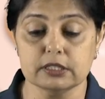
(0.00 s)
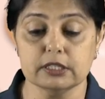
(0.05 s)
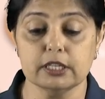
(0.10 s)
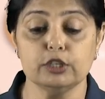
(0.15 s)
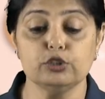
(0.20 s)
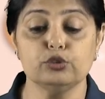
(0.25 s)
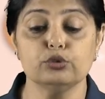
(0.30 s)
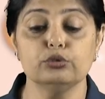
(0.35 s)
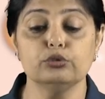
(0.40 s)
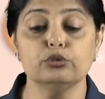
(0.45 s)
they
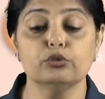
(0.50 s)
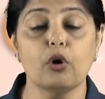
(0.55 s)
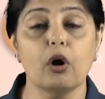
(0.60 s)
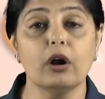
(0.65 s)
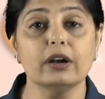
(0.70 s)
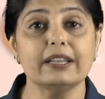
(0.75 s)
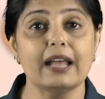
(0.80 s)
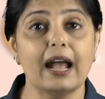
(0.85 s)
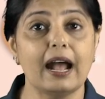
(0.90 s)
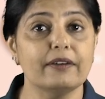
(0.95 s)
do
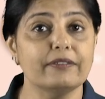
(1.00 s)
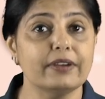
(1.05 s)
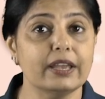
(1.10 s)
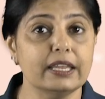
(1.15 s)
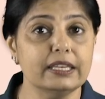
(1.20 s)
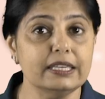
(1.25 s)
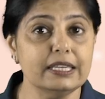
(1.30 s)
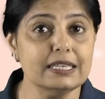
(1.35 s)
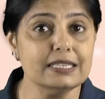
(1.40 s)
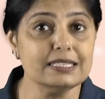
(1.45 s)
not have
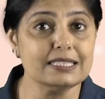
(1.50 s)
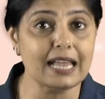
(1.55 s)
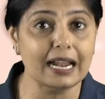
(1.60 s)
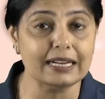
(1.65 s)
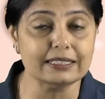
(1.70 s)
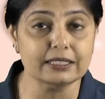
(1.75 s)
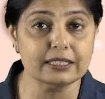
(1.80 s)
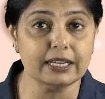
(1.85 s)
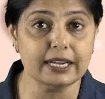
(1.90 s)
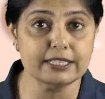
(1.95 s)
any
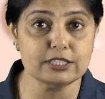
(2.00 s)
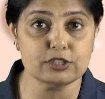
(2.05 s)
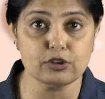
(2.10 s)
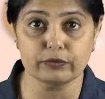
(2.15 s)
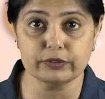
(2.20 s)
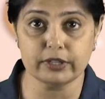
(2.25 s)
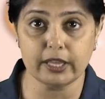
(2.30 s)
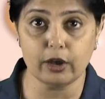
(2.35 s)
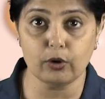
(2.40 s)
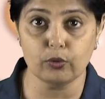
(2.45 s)
satellites
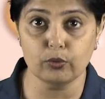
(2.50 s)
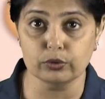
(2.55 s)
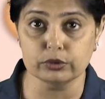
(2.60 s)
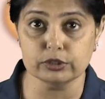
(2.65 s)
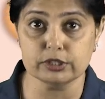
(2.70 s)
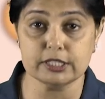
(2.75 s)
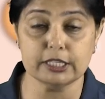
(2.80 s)
of their own.